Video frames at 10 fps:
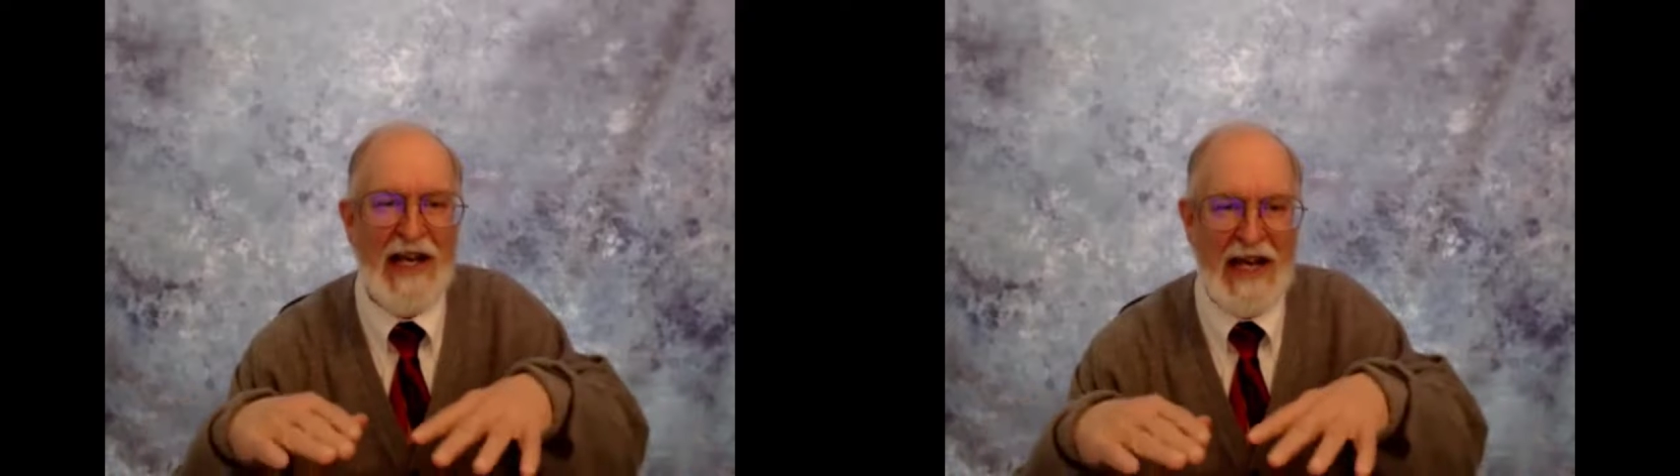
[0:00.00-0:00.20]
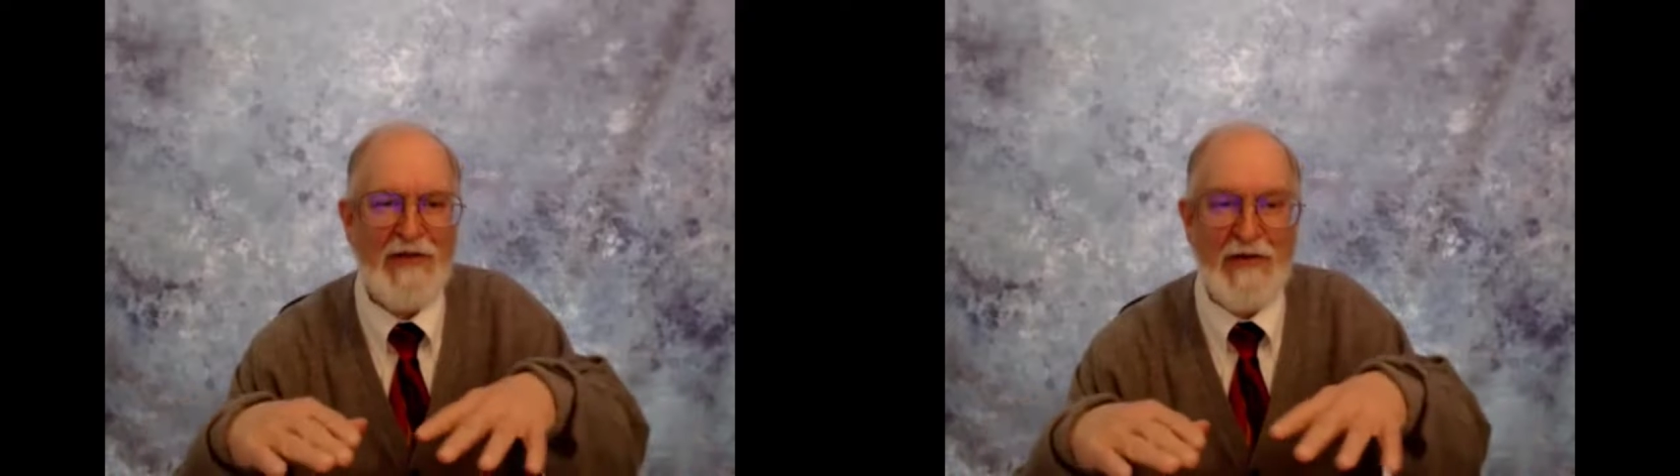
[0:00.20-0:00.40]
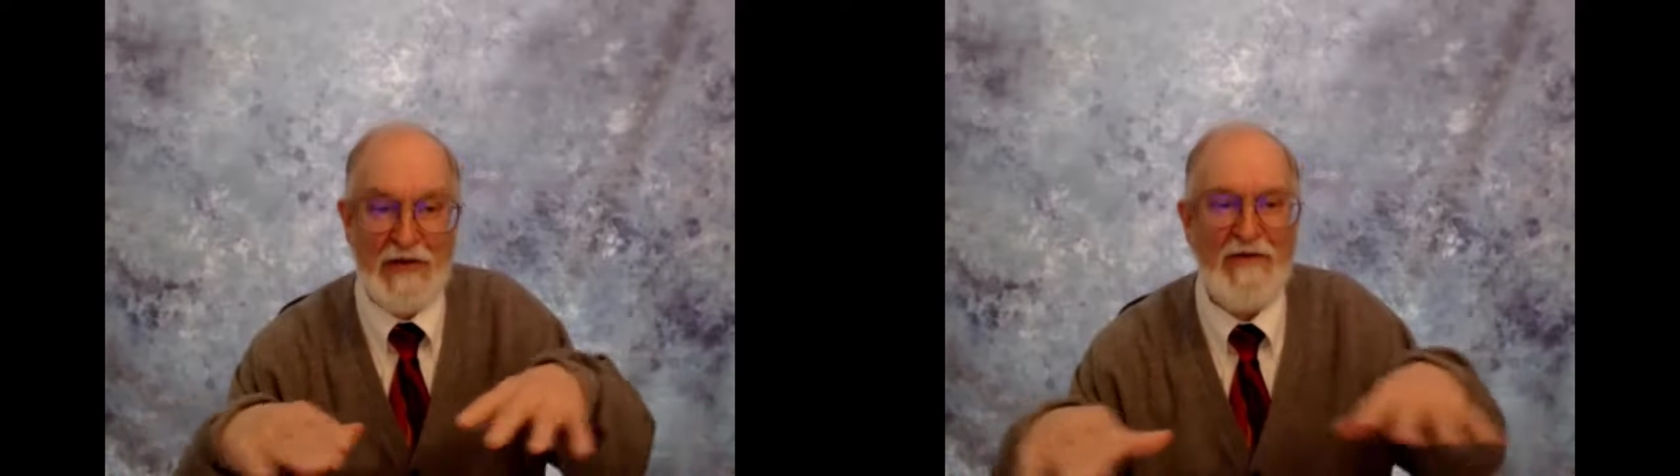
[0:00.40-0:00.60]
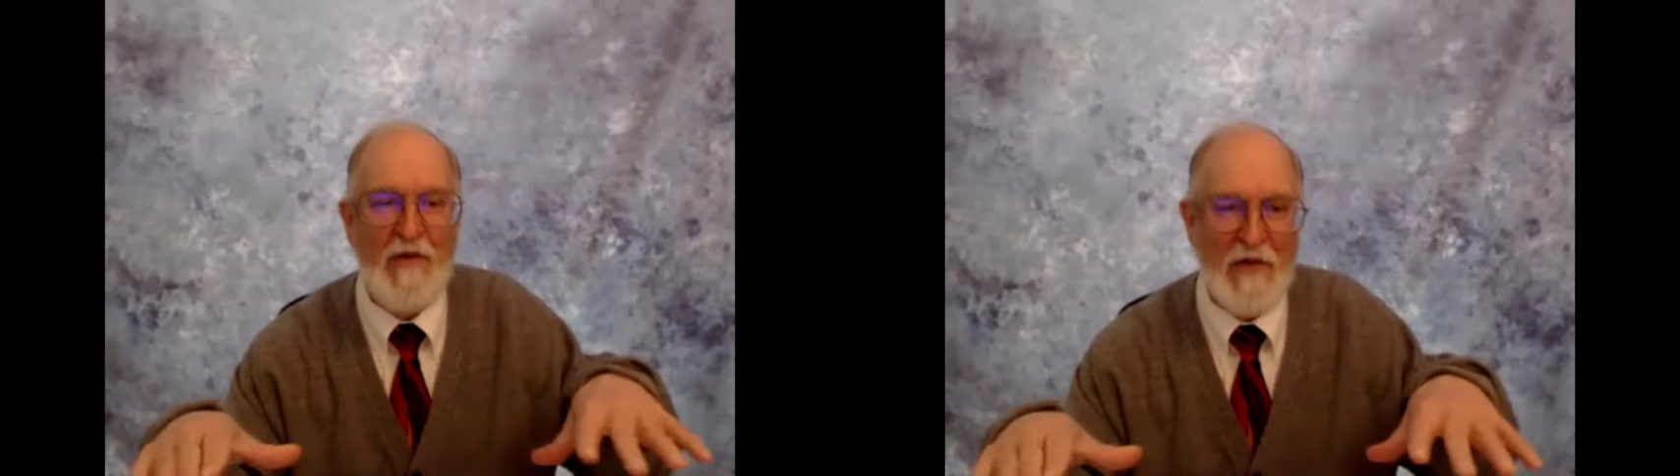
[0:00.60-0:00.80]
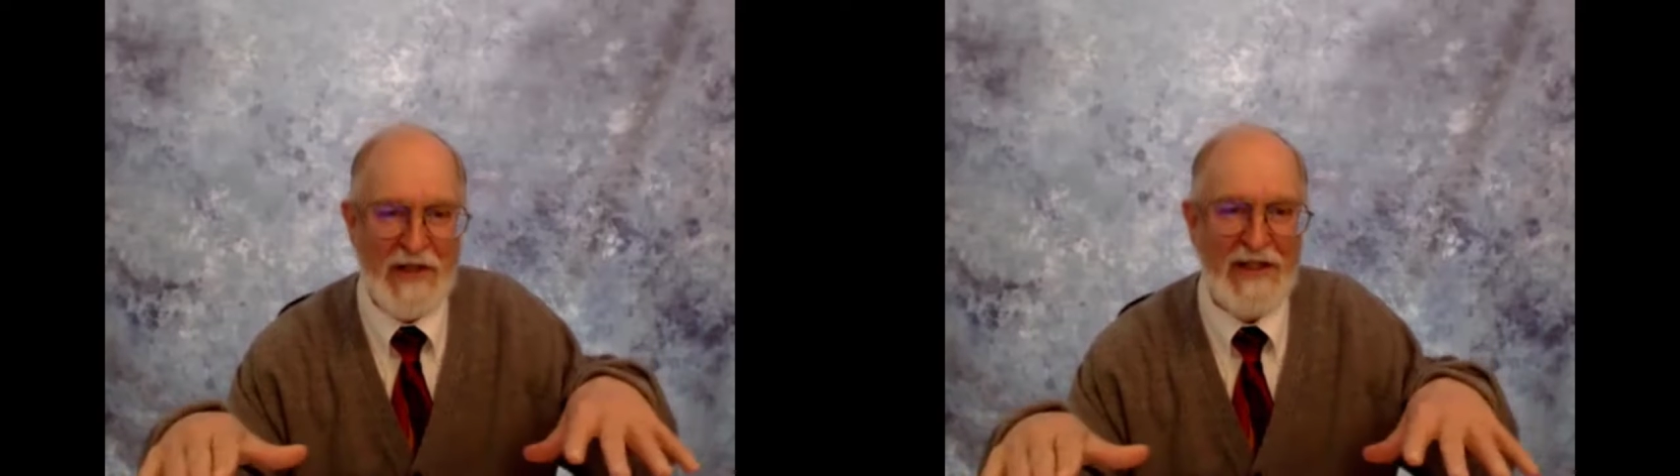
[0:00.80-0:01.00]
and to
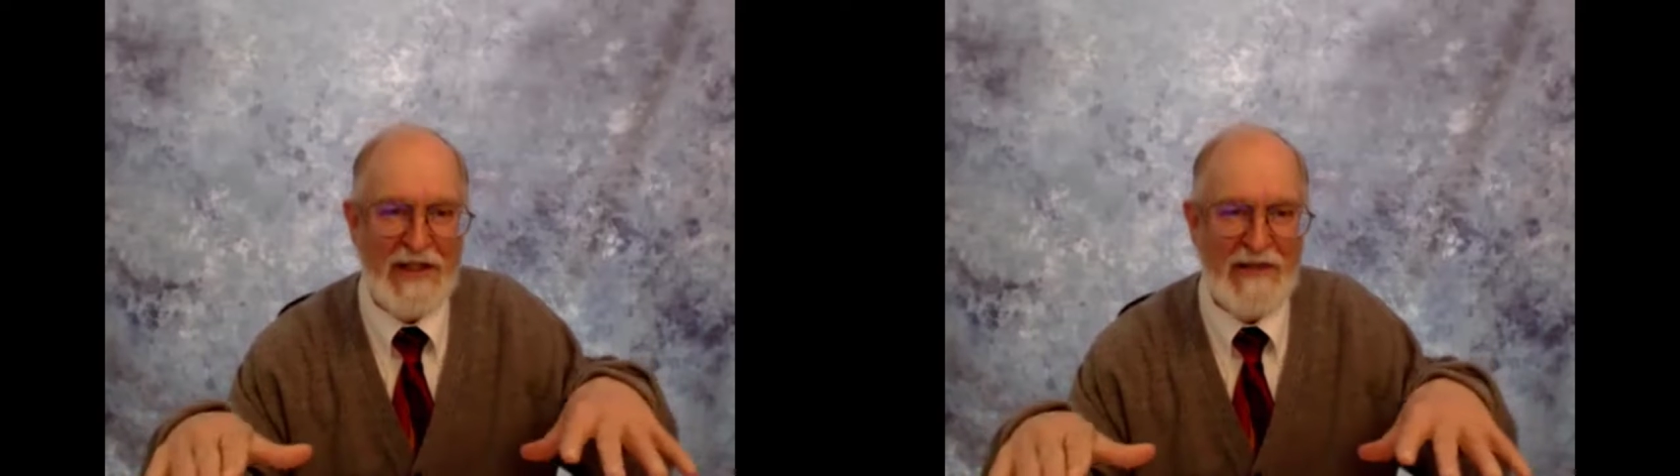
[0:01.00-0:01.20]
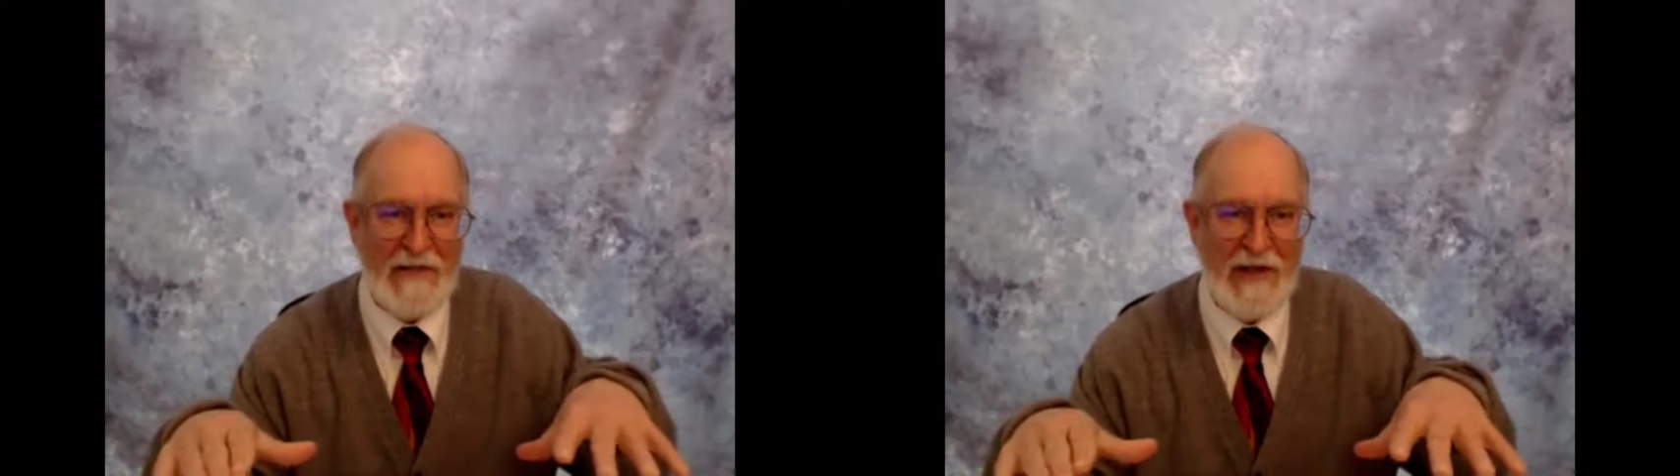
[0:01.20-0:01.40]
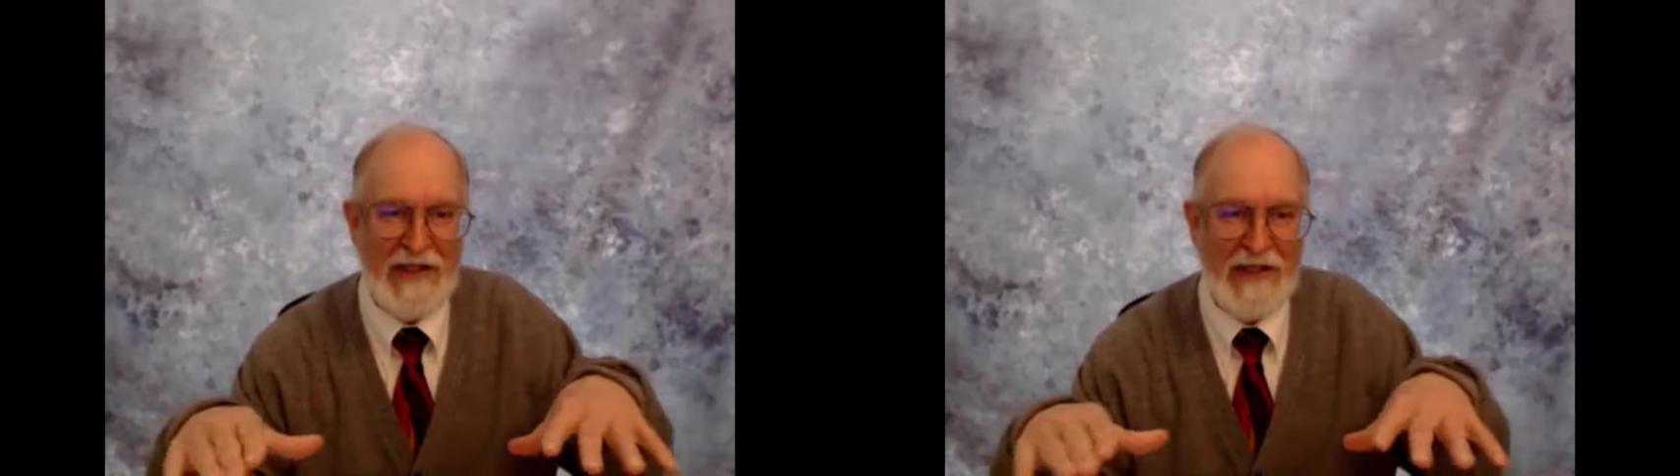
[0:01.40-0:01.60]
enforce it, right?